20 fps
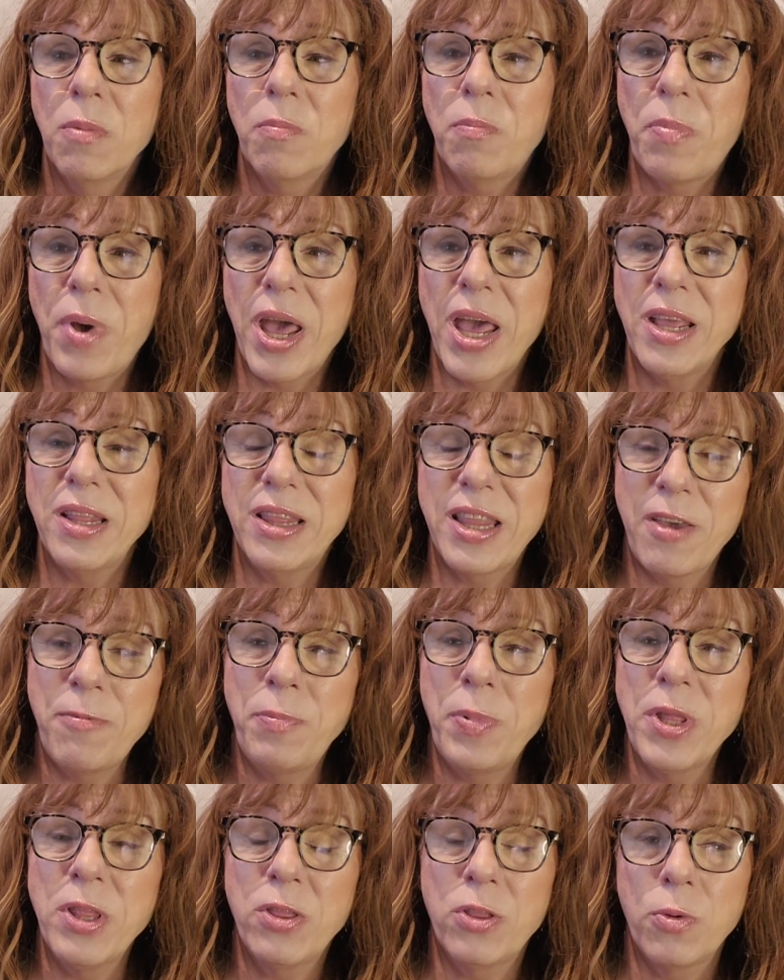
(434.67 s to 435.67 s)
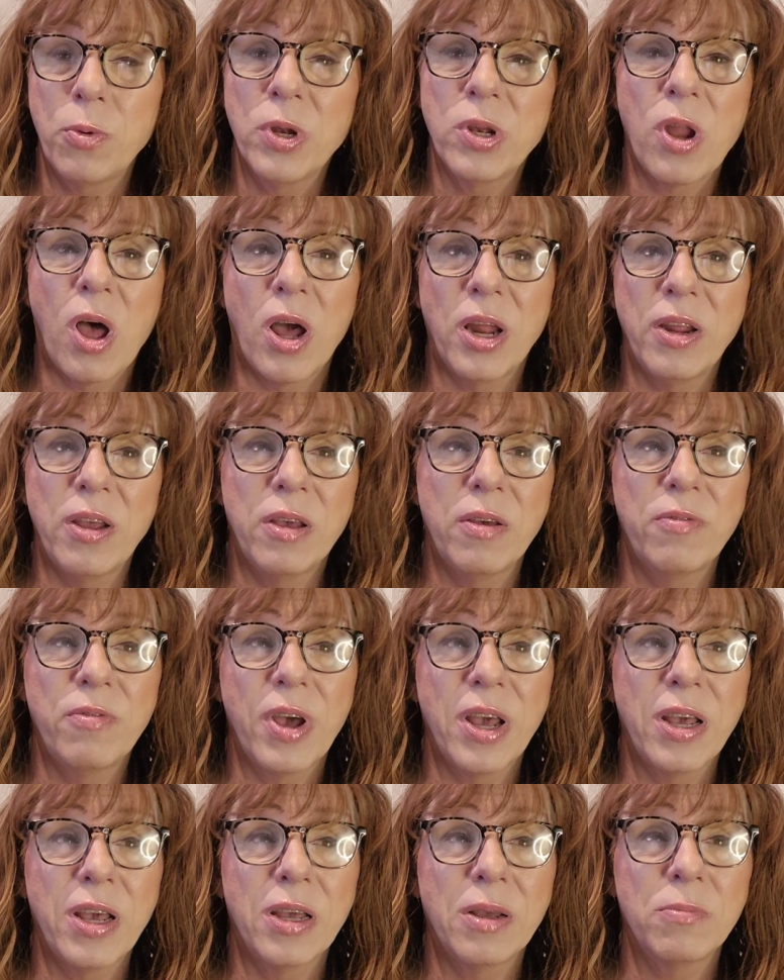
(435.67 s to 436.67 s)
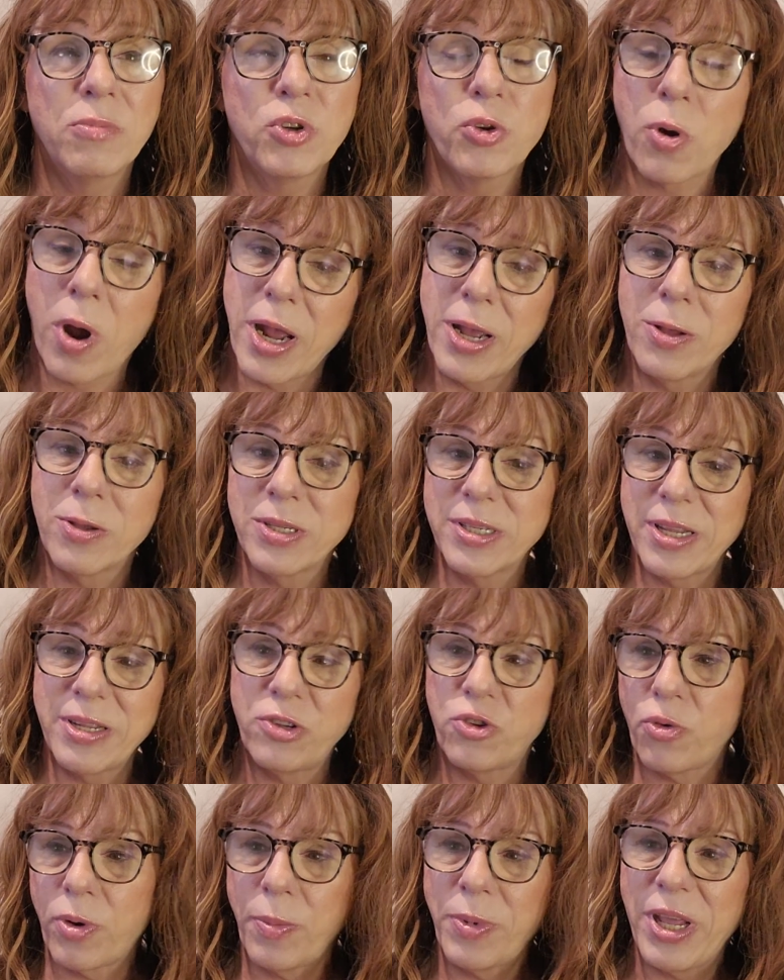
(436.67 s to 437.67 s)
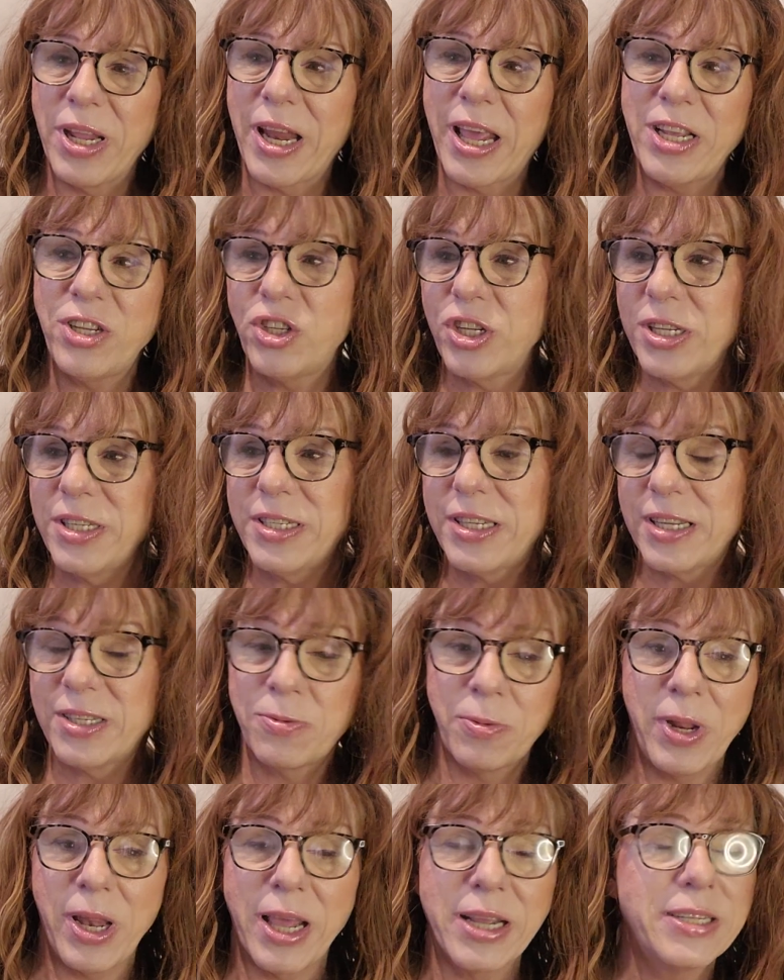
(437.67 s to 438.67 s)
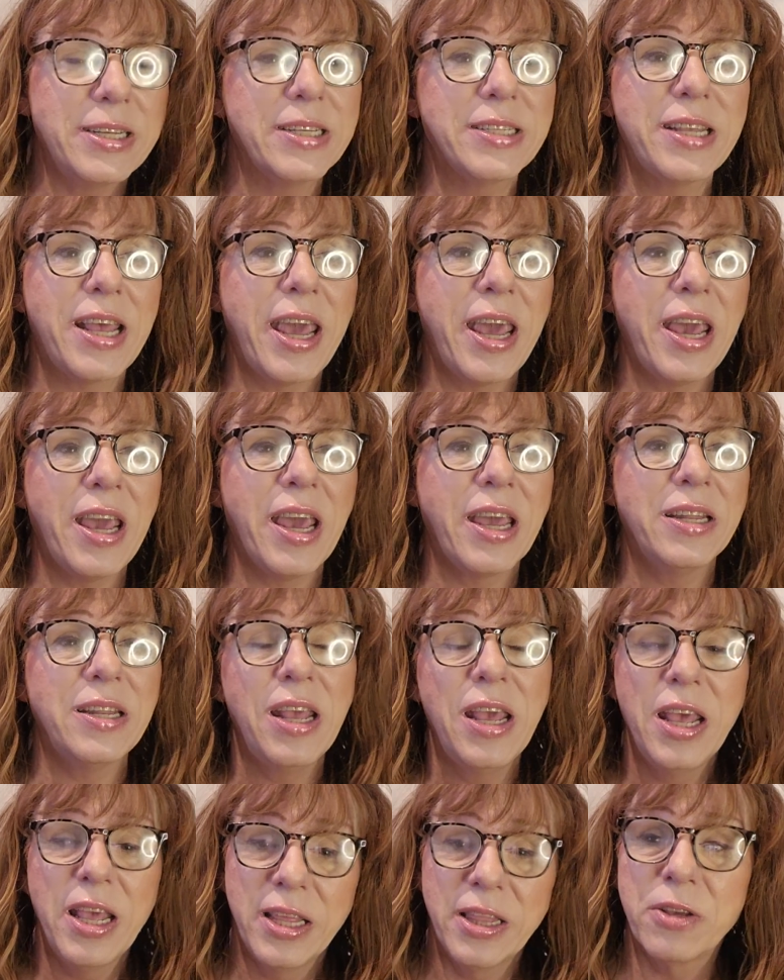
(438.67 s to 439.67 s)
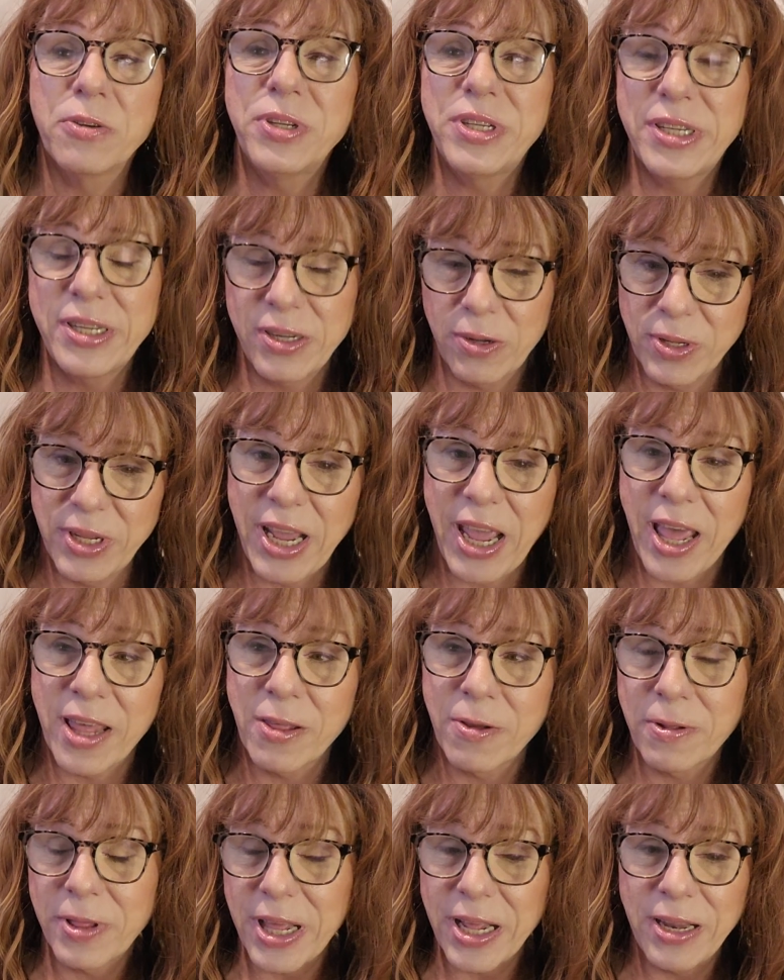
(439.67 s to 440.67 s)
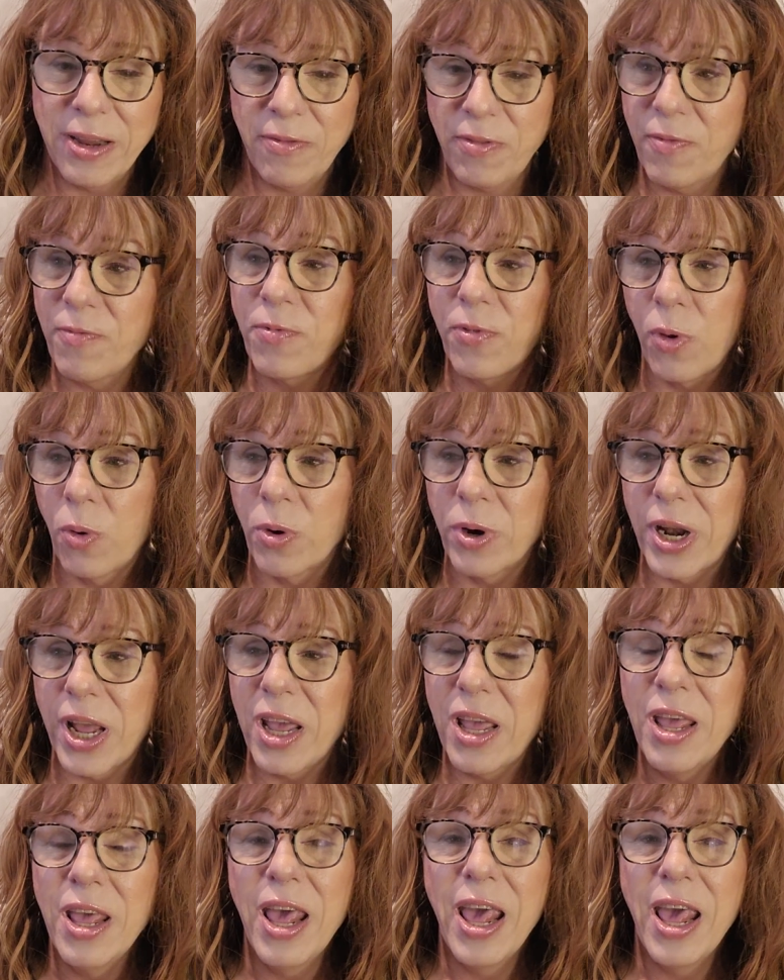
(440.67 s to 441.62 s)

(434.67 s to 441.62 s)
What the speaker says: But they've been through a lot of trials and tribulations, as we like to say, and they're still together. They live in Florida,